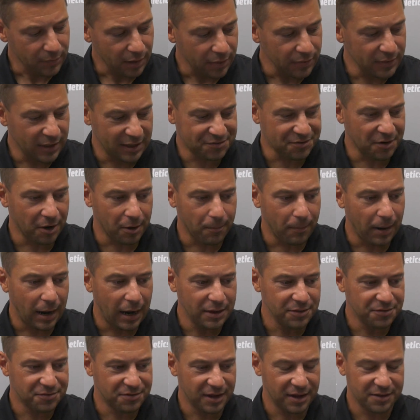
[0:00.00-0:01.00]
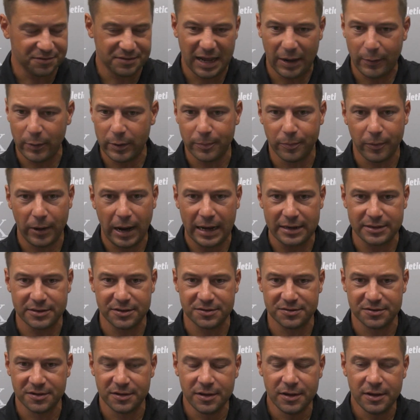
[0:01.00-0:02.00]
that's our mindset. It's how we
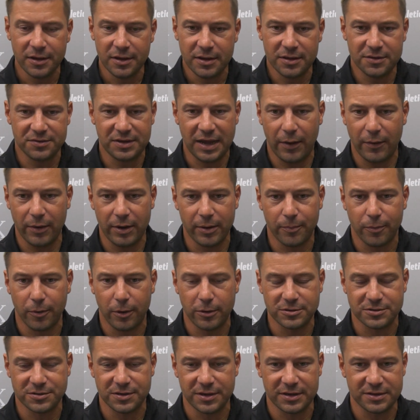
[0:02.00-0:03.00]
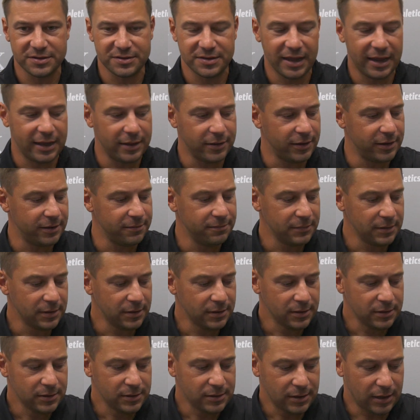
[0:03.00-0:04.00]
practice. It's how we approach things daily.
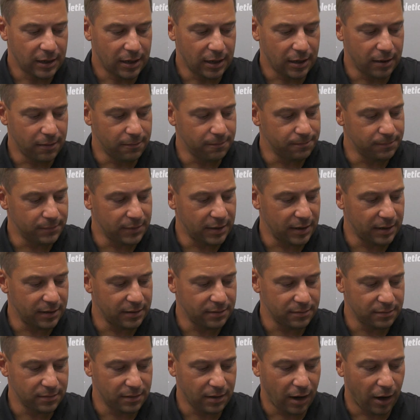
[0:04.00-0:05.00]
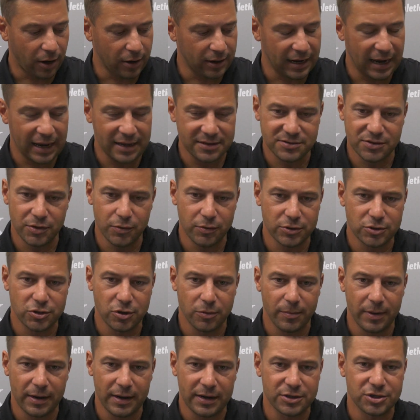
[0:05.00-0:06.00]
And our guys do a
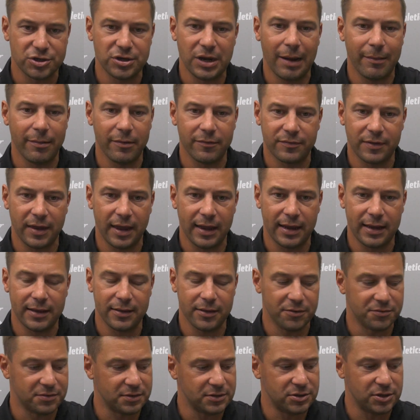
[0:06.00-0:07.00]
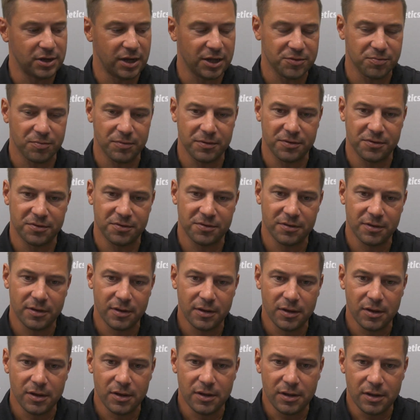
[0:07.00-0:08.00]
tremendous job of taking those adjustments
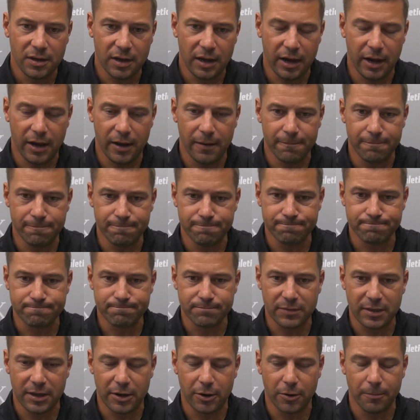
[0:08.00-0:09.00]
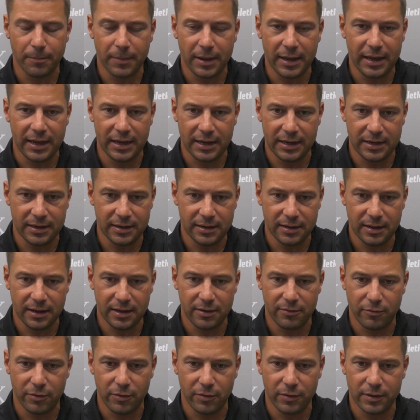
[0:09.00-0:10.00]
that are made
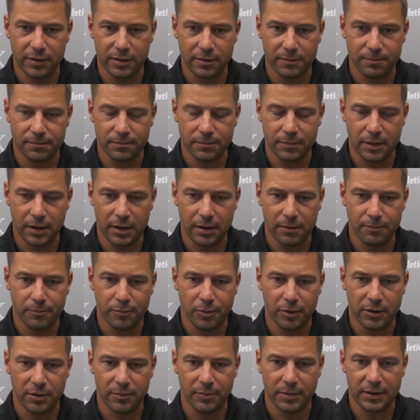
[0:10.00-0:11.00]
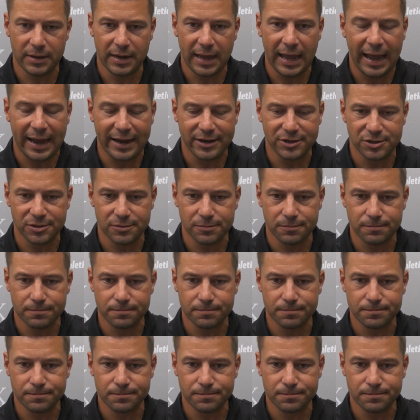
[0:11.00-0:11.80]
and really putting them into action.